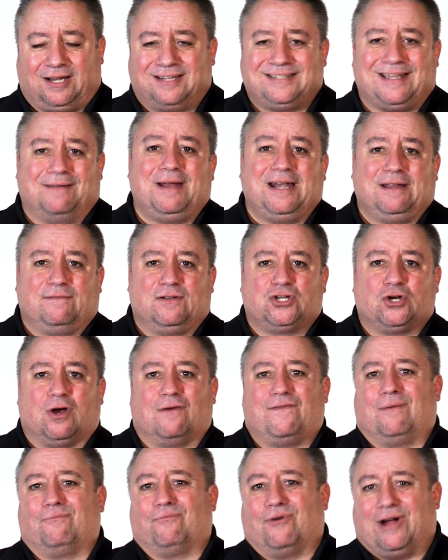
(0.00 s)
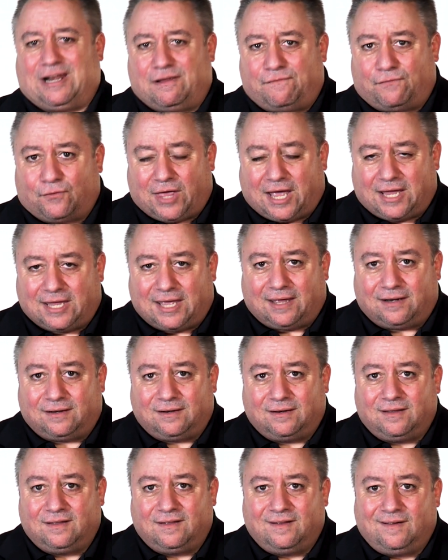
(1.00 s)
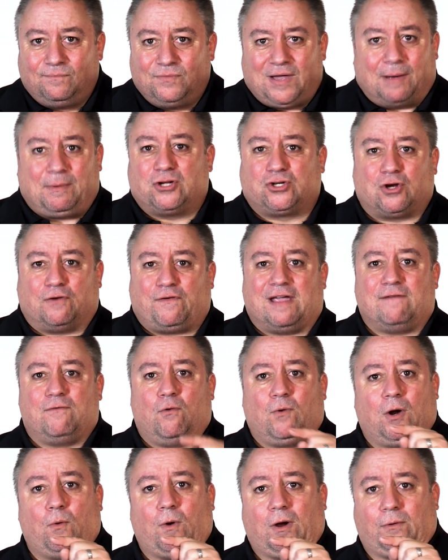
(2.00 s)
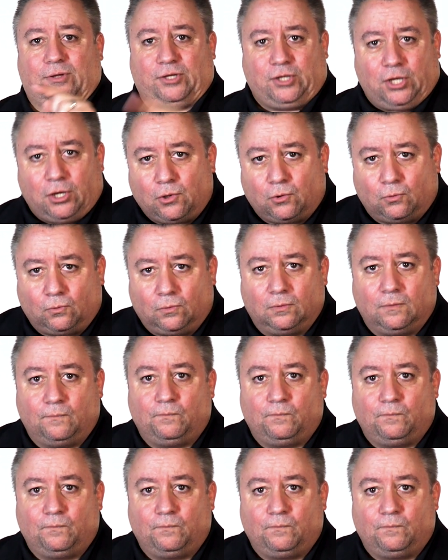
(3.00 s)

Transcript: because I'm not even sure if I'm ready for that yet. I'm not sure if I even want to work with you.